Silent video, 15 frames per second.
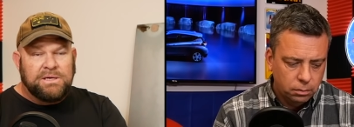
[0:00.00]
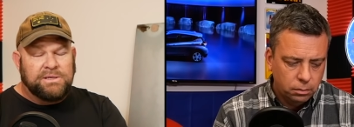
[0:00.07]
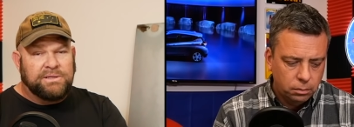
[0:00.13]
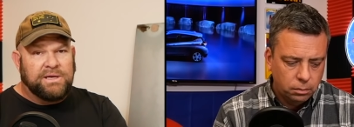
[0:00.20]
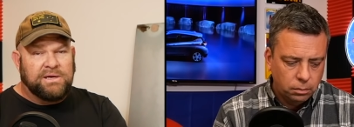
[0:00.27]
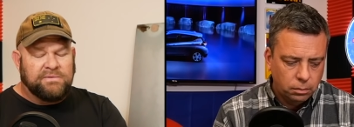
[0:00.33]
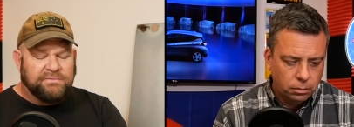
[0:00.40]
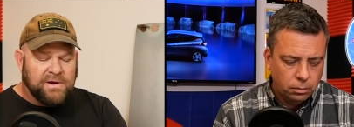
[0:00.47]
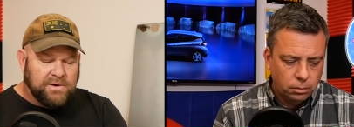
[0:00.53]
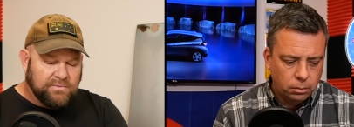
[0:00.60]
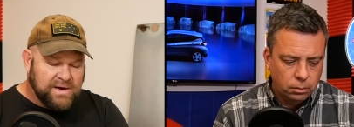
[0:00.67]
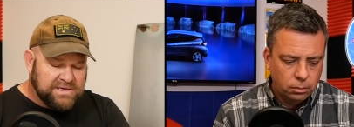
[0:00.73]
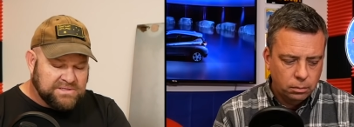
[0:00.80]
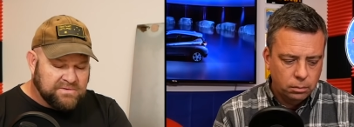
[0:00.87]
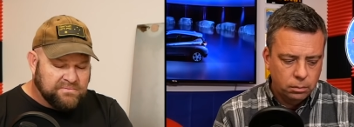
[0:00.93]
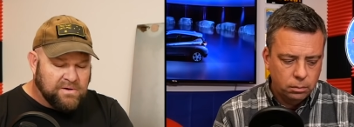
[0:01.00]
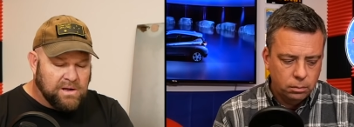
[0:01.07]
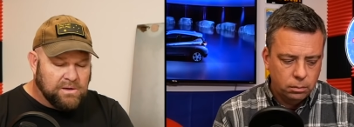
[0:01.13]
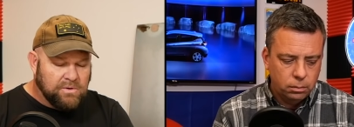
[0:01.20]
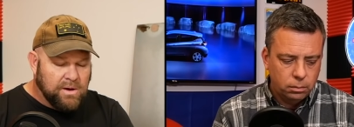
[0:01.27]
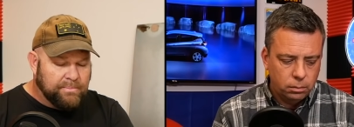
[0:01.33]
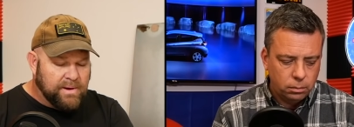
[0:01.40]
Speaker 1: you need to find ways to
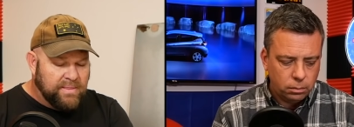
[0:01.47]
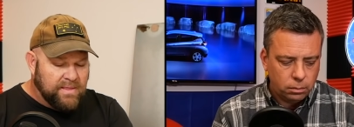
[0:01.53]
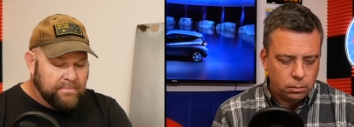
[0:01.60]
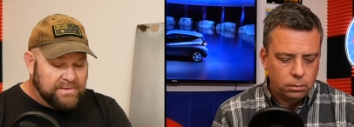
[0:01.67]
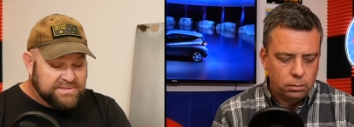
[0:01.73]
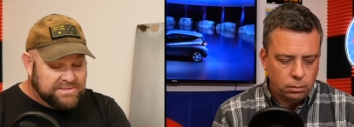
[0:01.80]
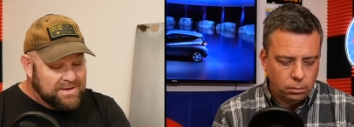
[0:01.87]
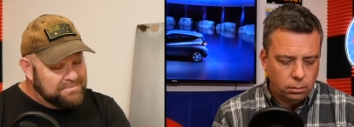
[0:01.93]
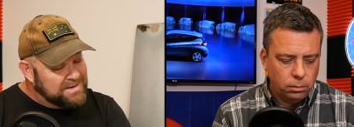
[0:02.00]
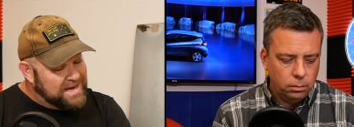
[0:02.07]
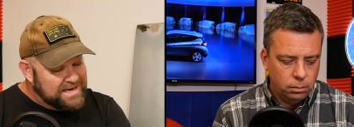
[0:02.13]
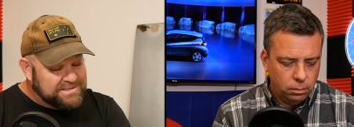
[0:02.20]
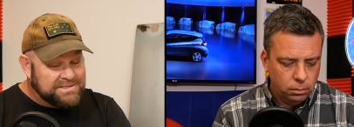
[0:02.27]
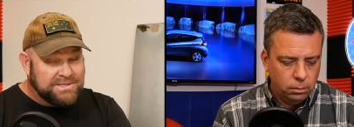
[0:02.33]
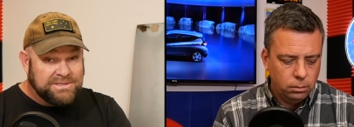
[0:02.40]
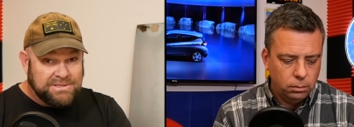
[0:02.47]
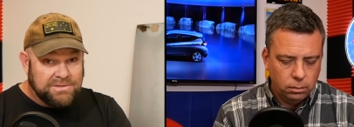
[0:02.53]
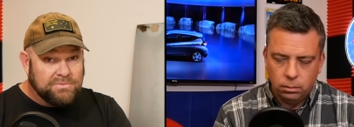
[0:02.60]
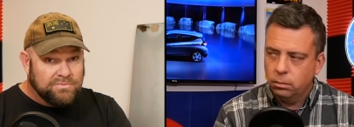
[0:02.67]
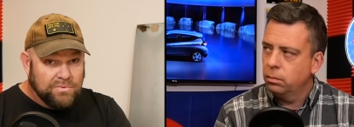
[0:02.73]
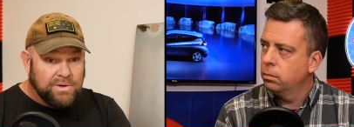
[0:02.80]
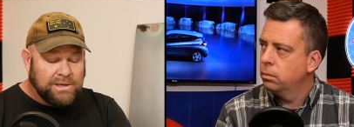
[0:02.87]
follow up on them. In some cases, you
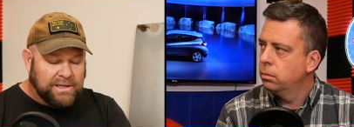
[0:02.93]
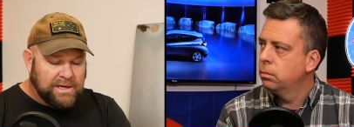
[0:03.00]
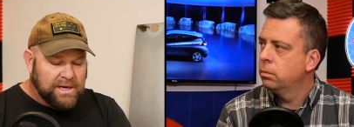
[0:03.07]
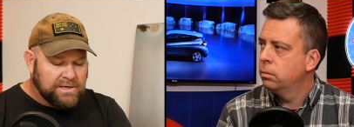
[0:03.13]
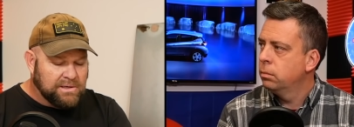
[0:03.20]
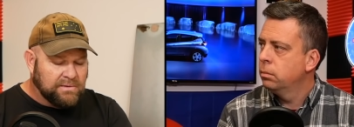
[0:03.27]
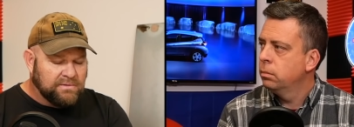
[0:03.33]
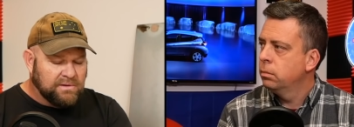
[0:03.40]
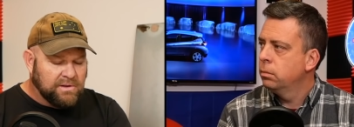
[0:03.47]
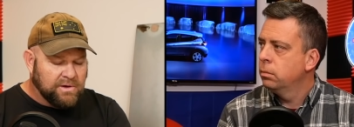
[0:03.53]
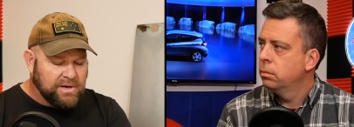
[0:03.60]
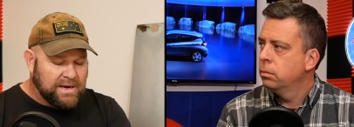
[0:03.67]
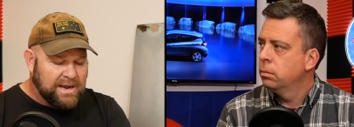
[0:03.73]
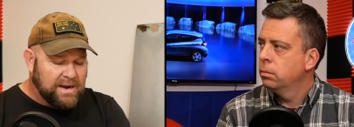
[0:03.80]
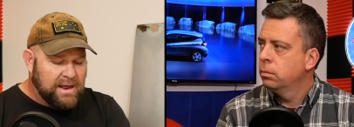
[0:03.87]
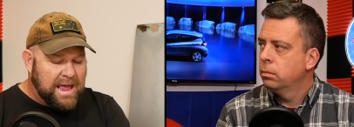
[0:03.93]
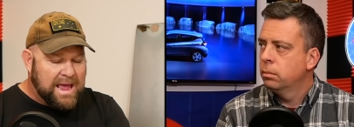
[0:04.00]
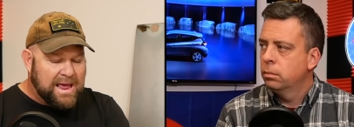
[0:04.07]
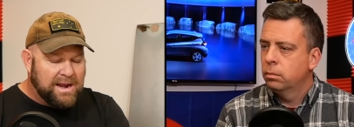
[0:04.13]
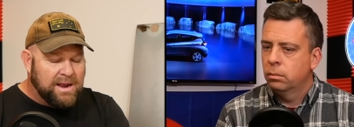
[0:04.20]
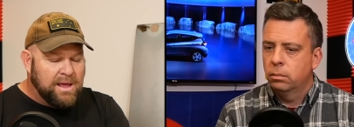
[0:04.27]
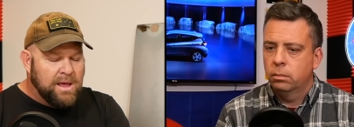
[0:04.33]
really need to look at it.
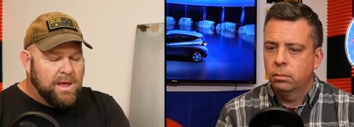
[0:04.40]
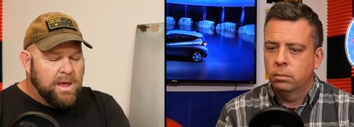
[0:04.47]
And